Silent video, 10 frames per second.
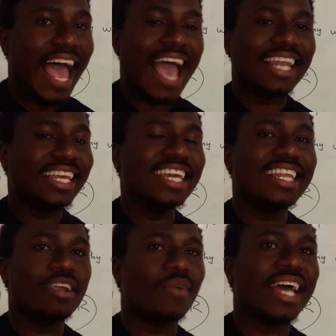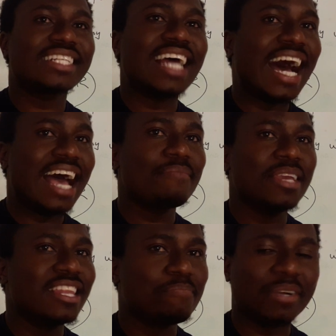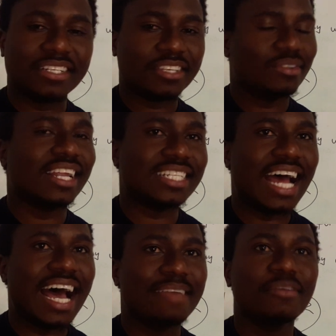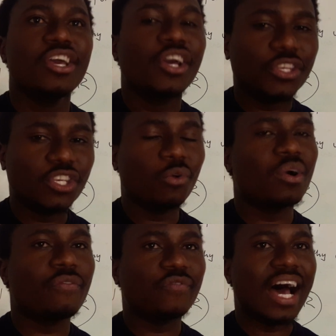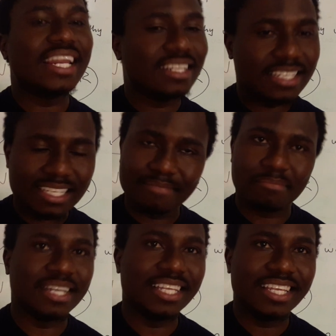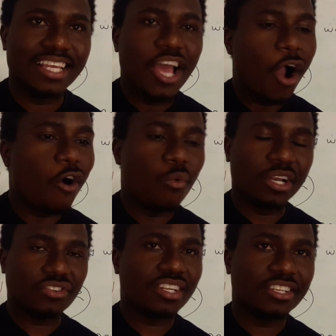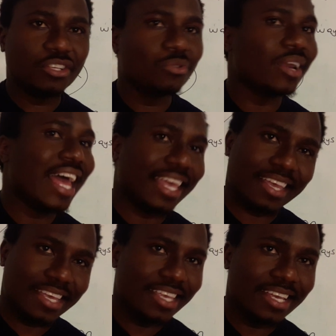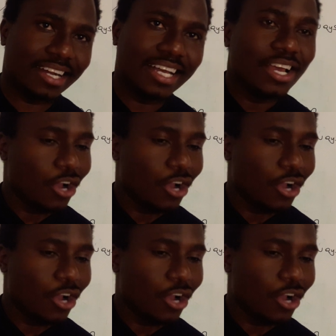And in a right time, in a particular time, you will find somebody who will treat you like a king,